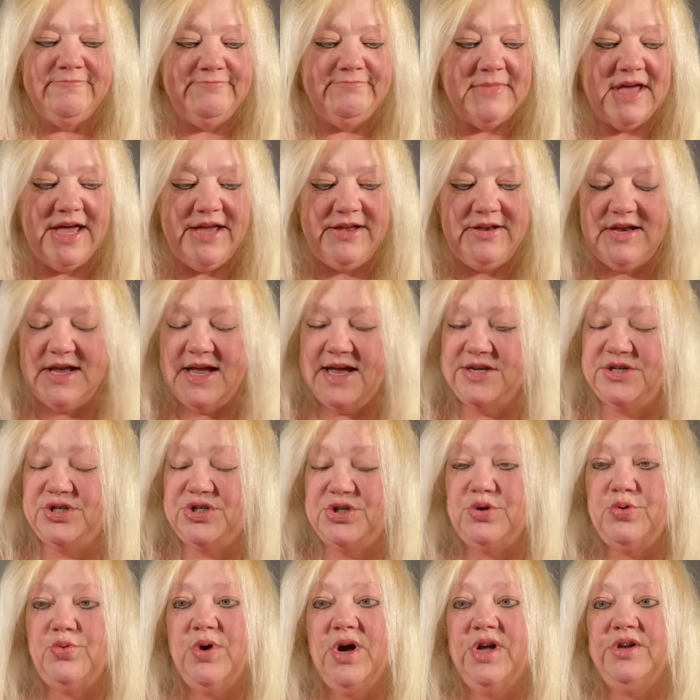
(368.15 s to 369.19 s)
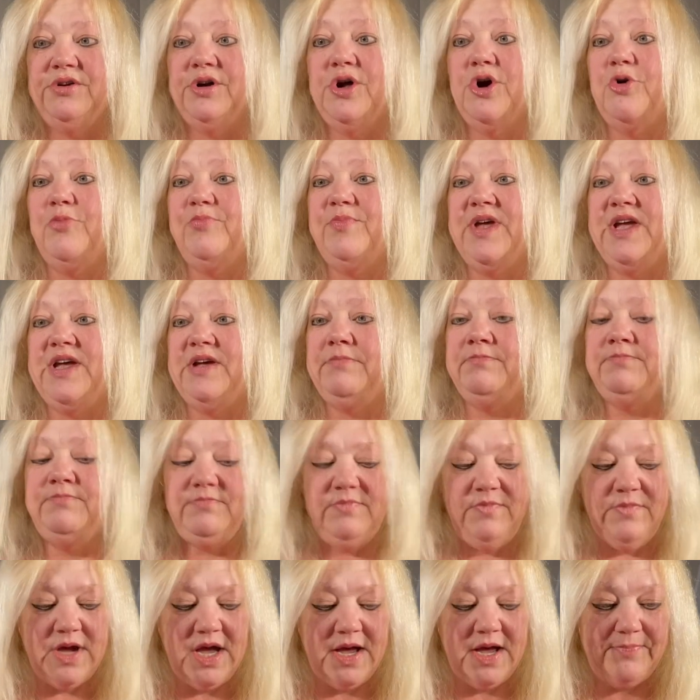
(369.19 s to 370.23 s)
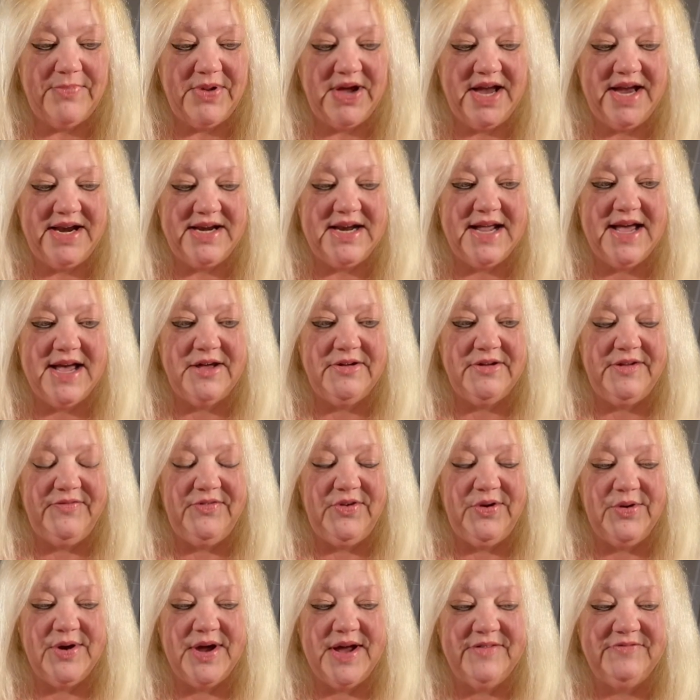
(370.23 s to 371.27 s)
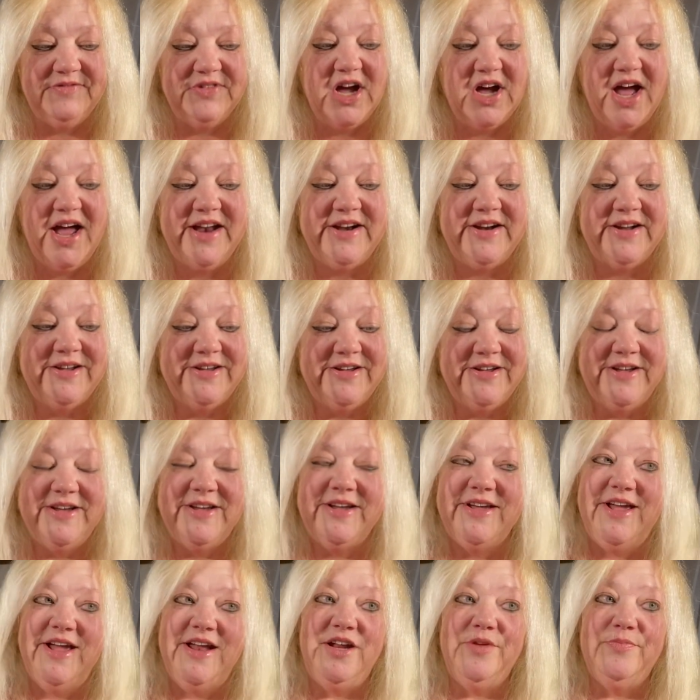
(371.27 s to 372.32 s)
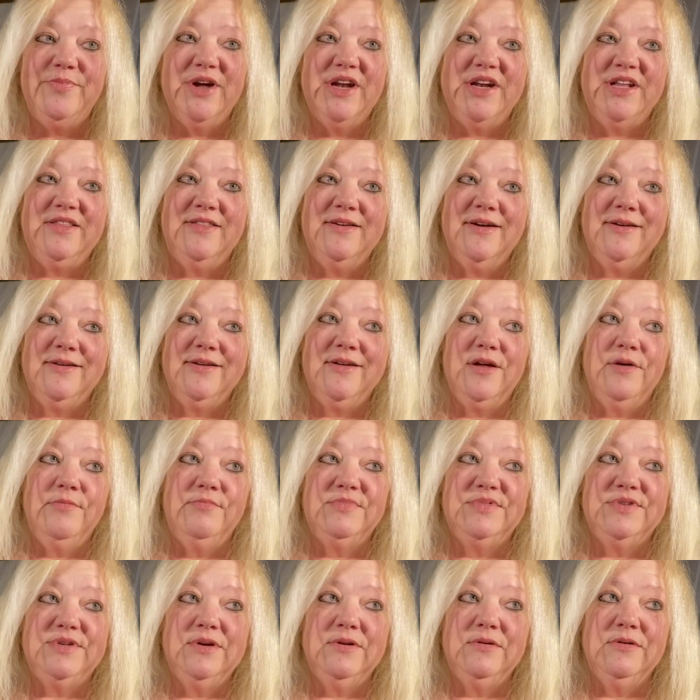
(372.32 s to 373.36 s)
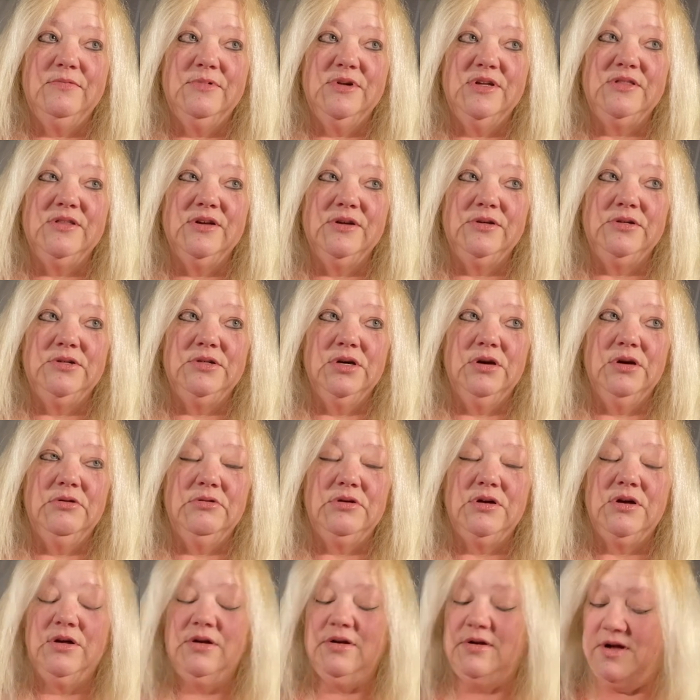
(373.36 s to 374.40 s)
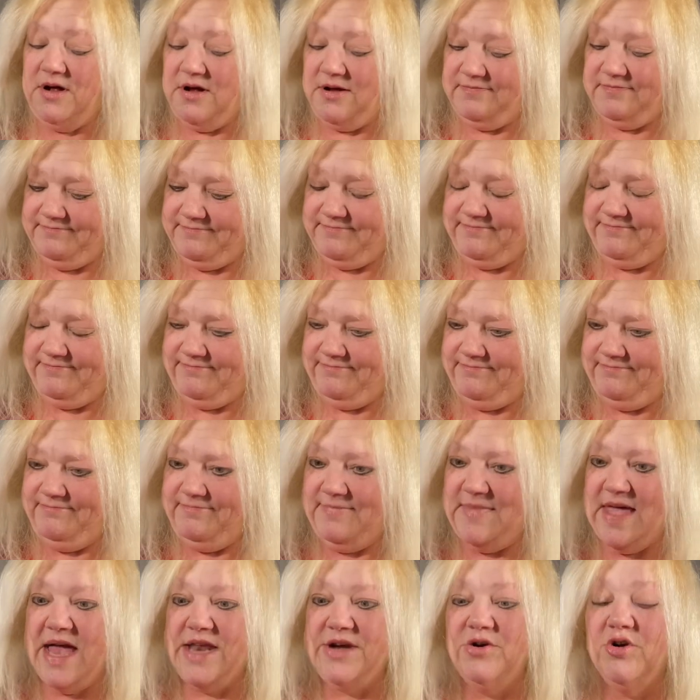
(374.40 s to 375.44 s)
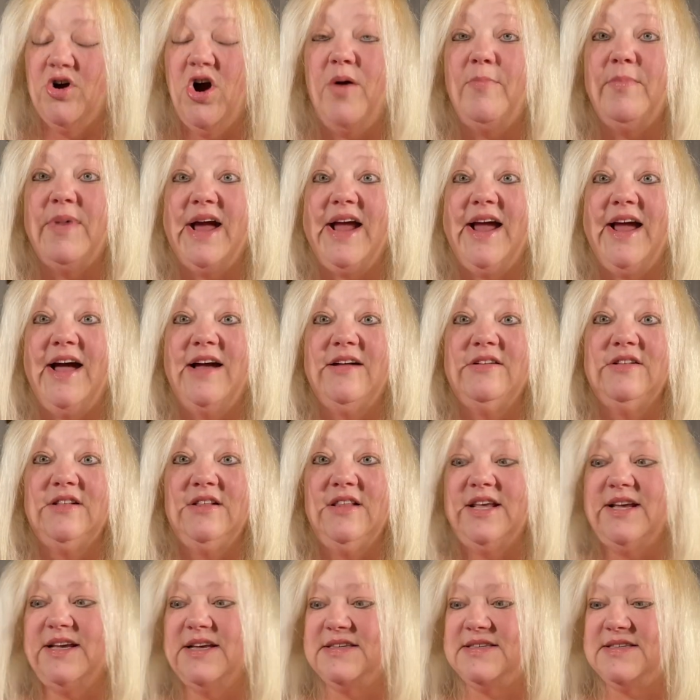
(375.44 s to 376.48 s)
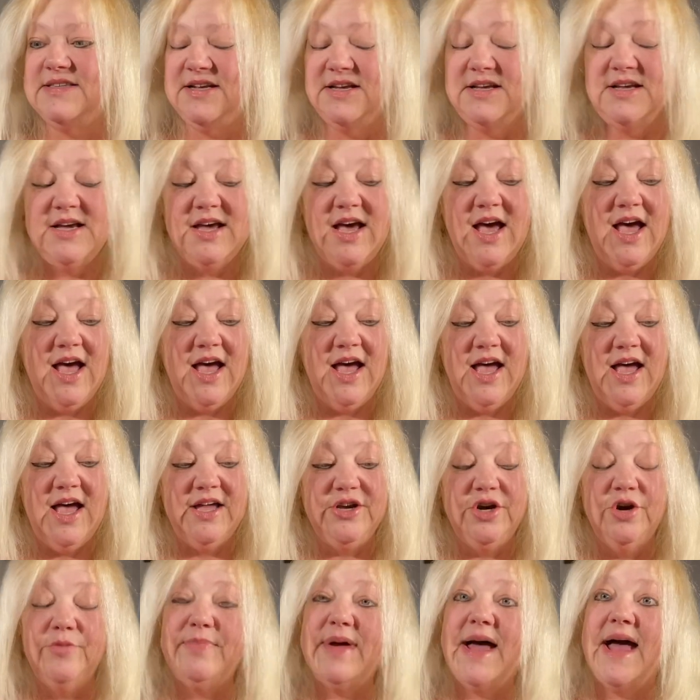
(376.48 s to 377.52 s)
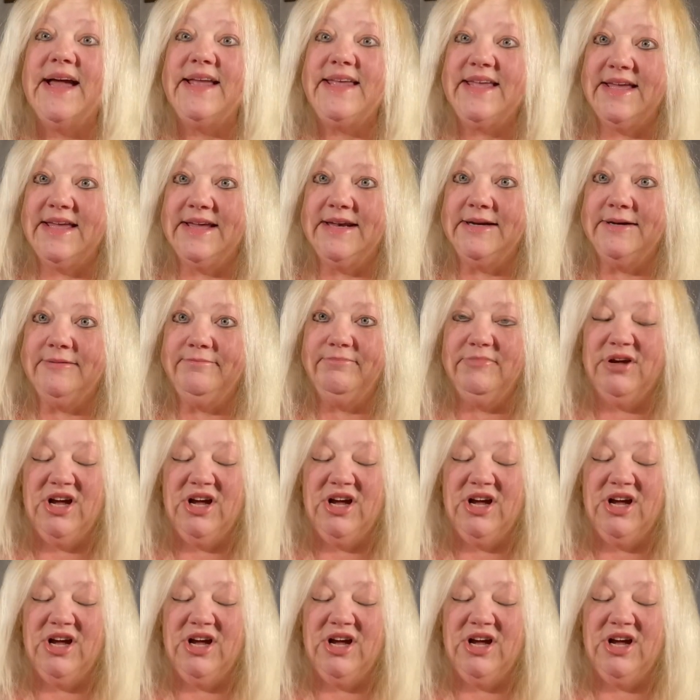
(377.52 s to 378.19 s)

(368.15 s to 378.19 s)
I, as you well know me uh, by now, if you have not, anybody that comes in with a joke and you're on my out list, uh, you're back in.